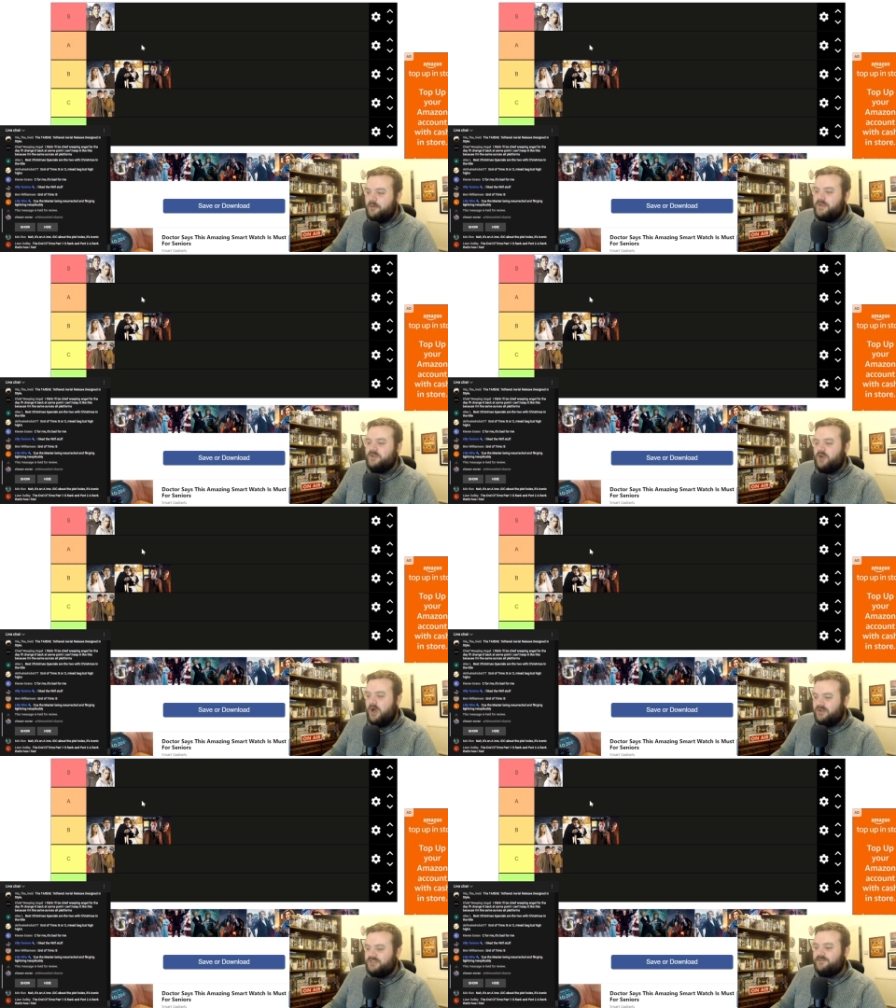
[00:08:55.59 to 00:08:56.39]

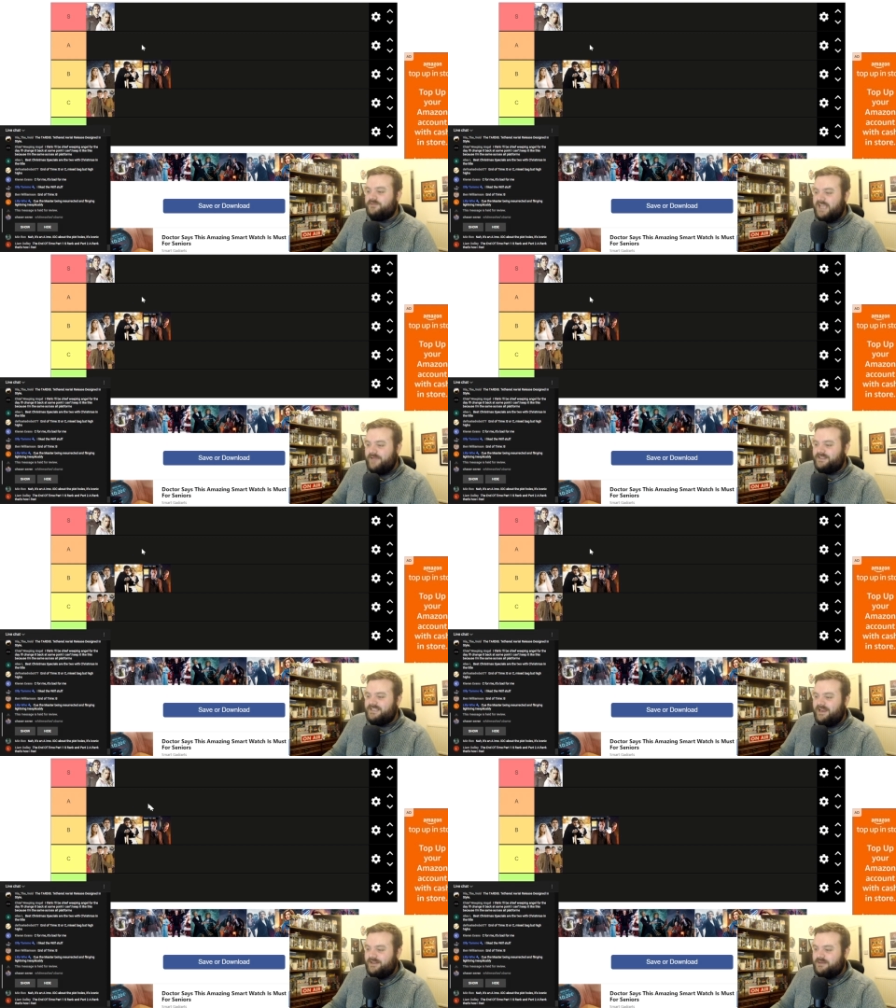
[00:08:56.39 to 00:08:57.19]
because of David
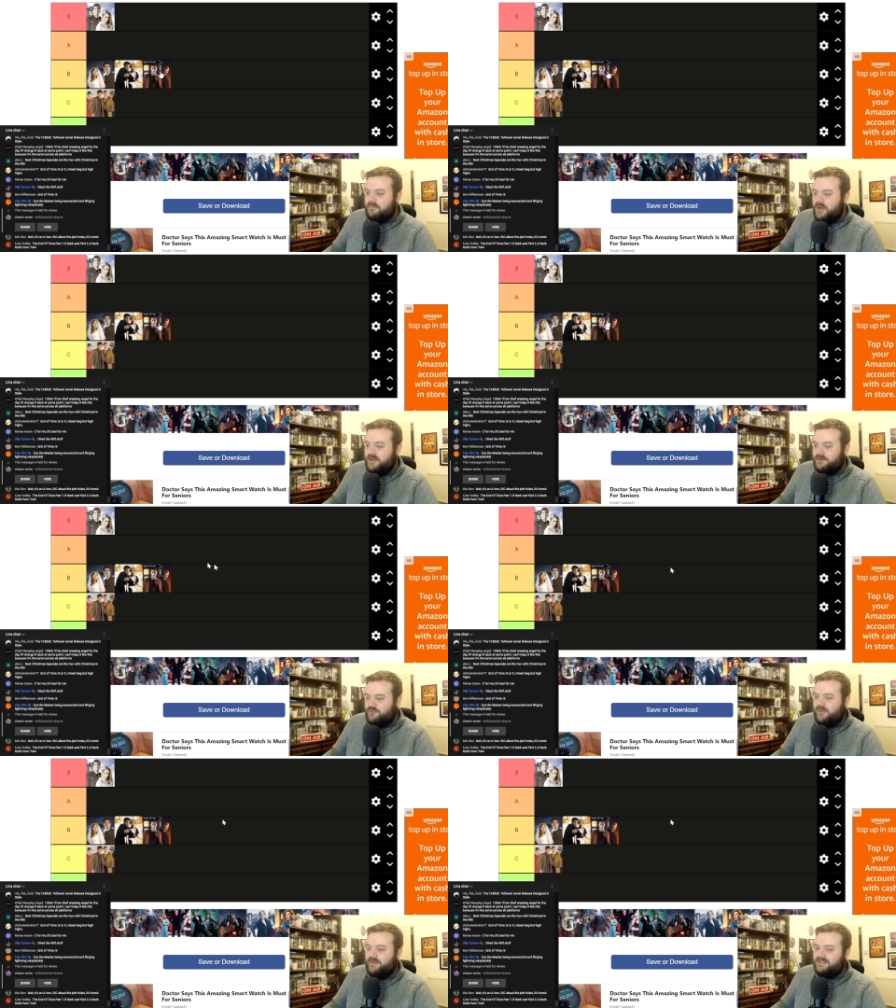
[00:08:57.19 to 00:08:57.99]
Tennant and Bernard
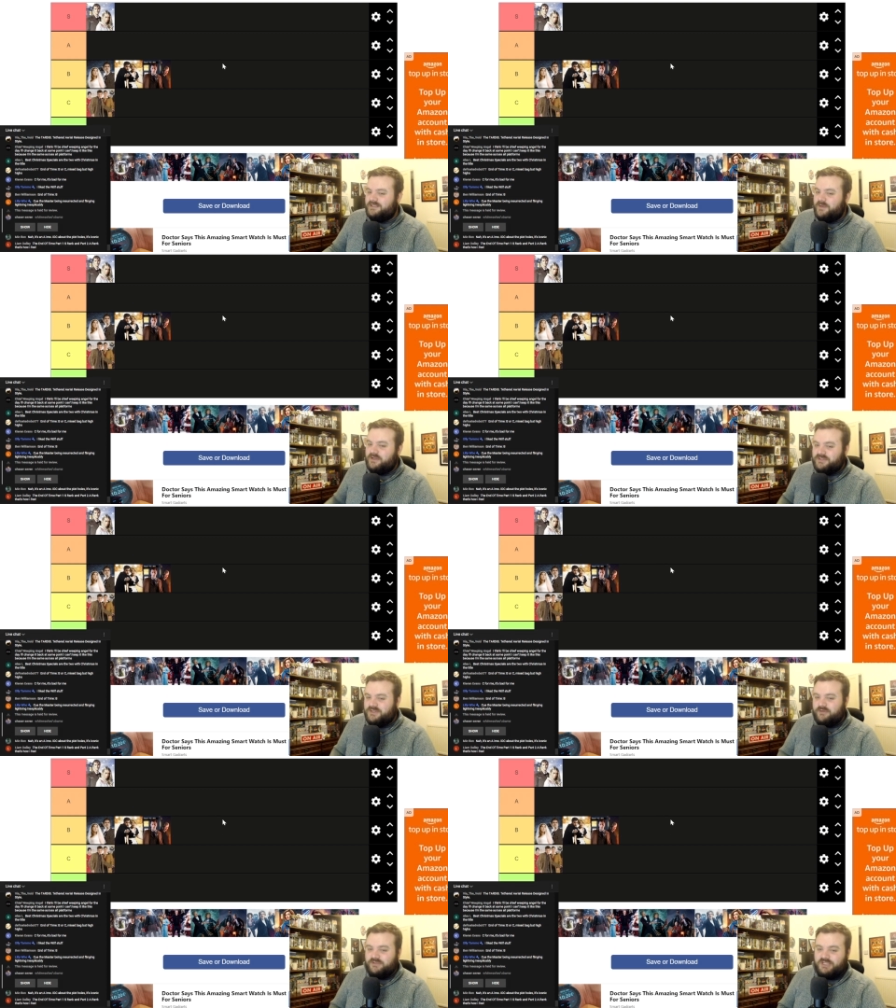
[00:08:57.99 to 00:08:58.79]
Cribbins, because
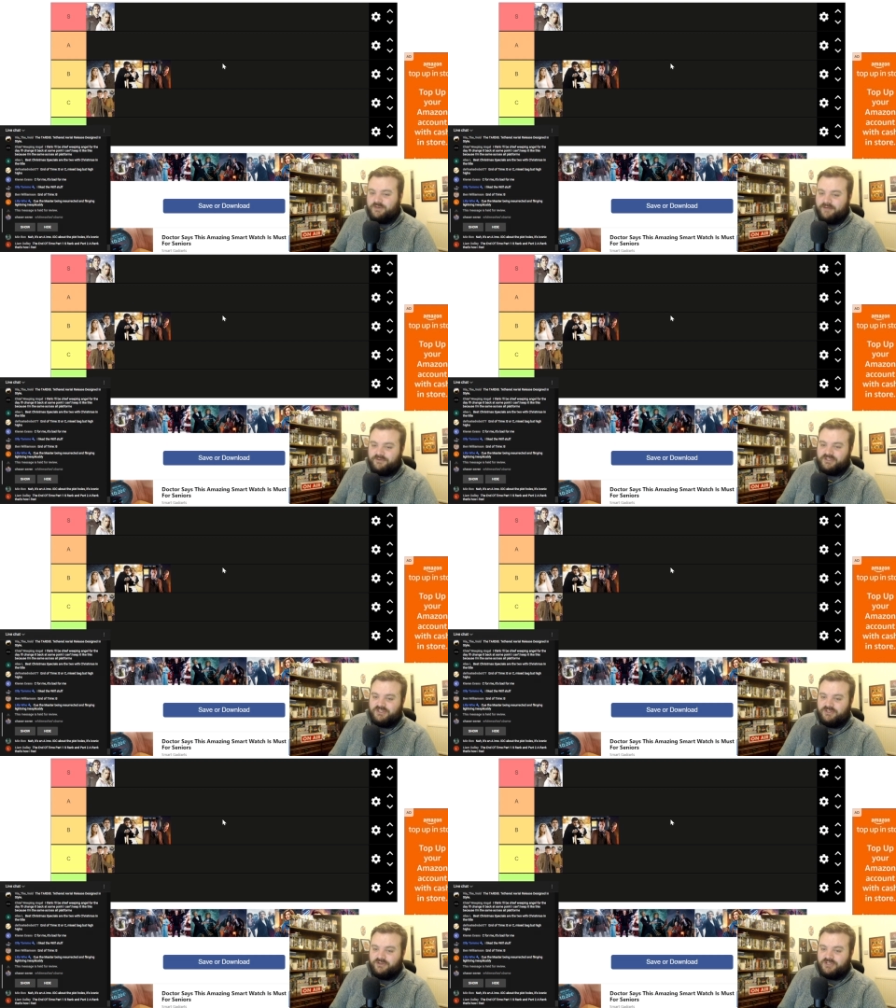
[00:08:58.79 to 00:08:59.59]
those two have
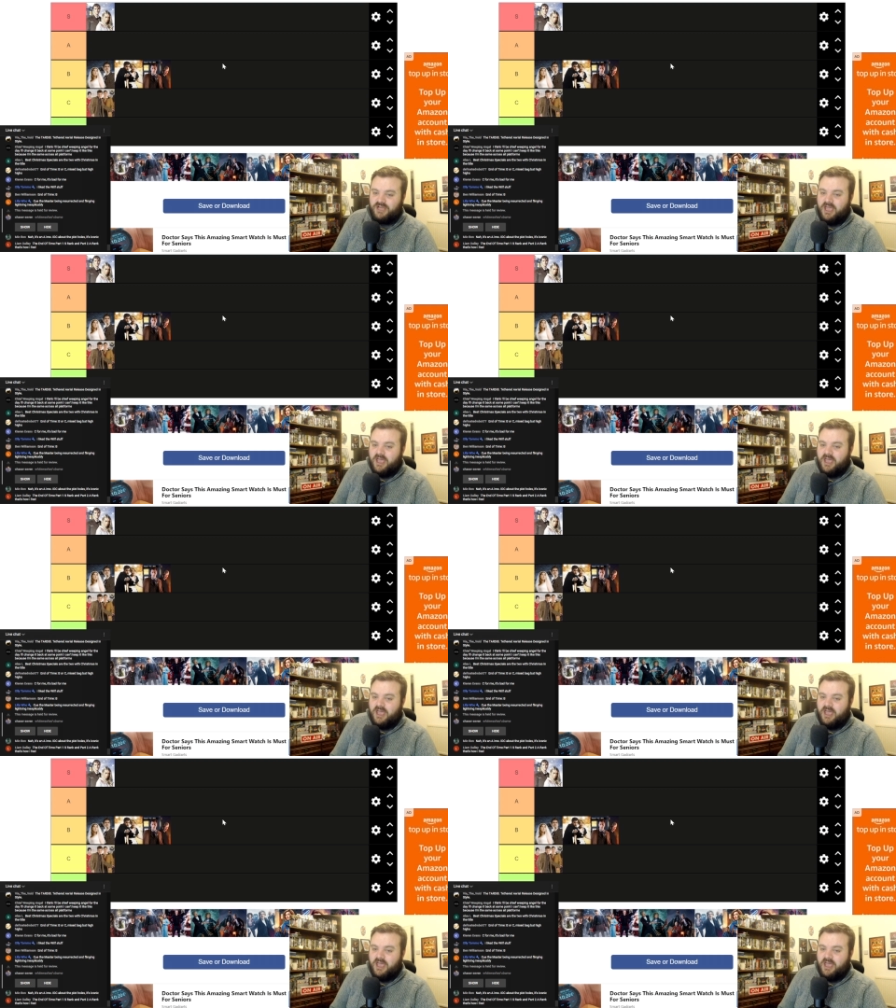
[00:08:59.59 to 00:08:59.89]
just such